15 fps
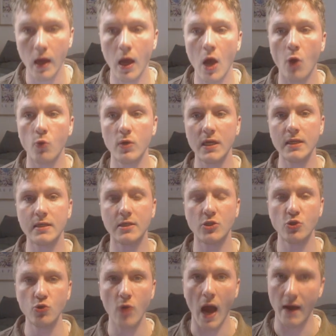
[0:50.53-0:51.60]
We
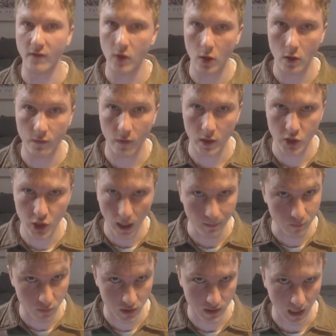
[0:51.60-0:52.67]
do have a lot of
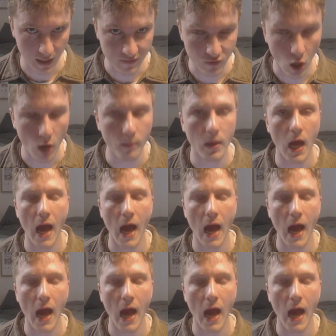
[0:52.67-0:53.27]
gems saved up,